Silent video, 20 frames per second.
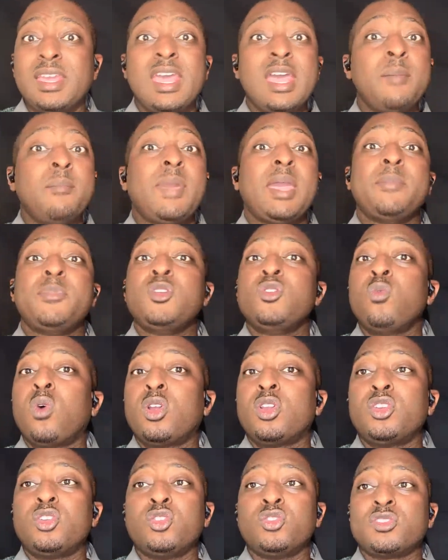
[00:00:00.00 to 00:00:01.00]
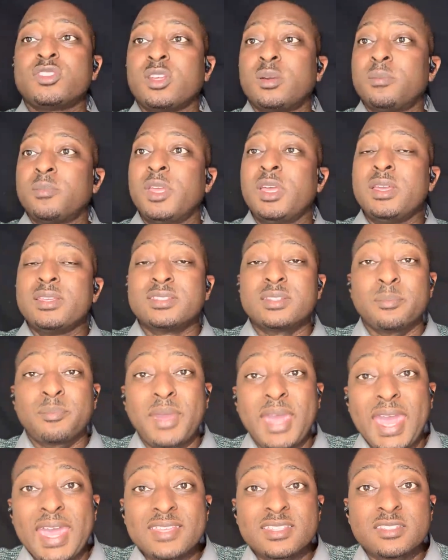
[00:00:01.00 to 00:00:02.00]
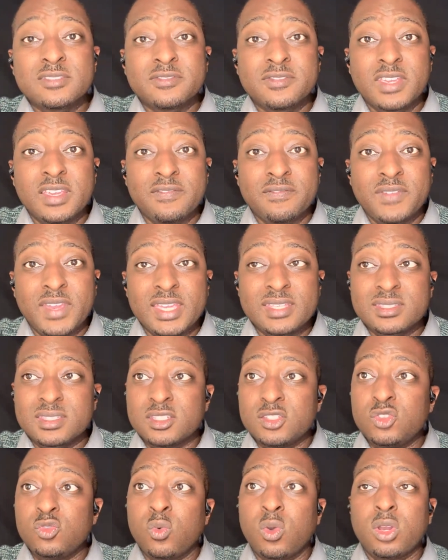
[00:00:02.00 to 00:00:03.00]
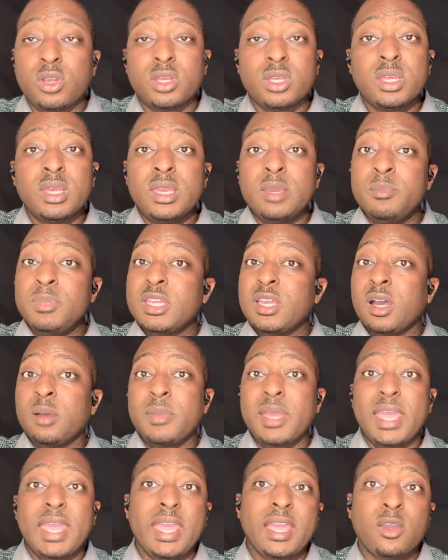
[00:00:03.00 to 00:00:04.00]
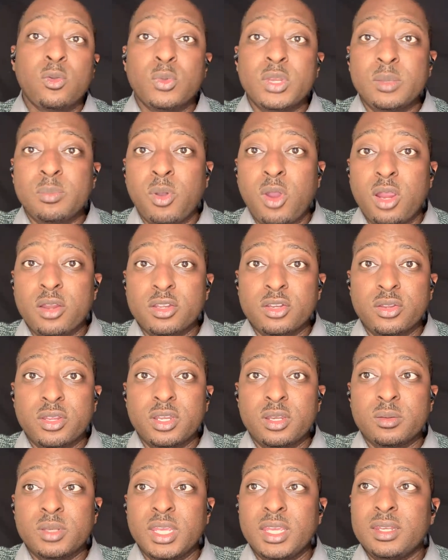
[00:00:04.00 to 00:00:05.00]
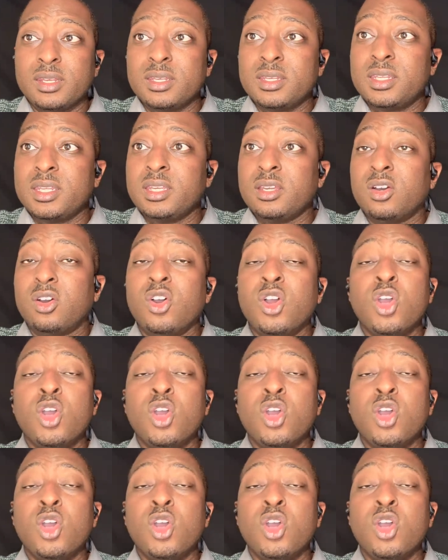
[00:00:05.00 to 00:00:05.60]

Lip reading: Maybe you want to do some passive investing. You want to become an equity partner in a deal.